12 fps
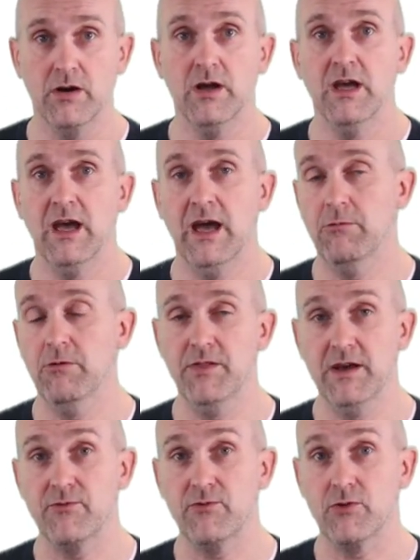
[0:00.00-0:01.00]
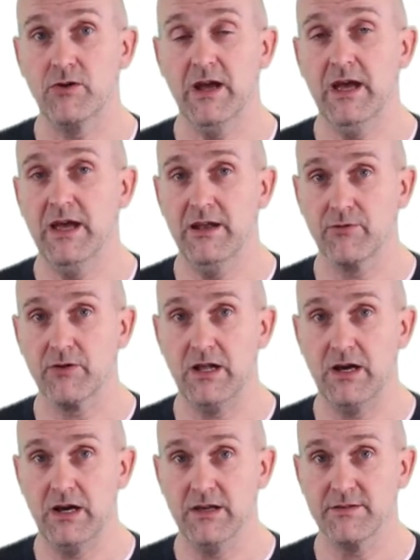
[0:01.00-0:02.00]
I will therefore, ahead of
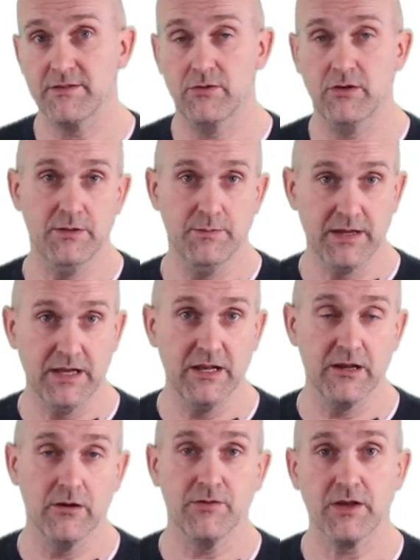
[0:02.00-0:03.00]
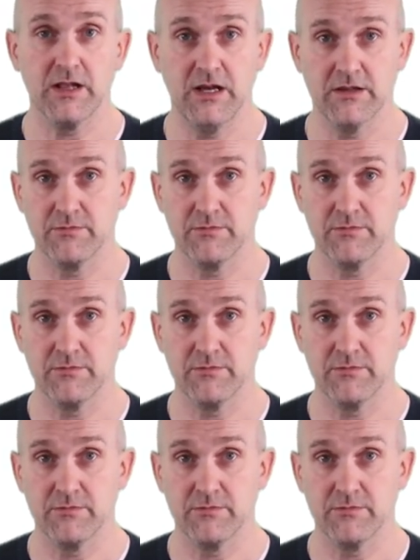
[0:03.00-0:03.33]
class or at the beginning of the class,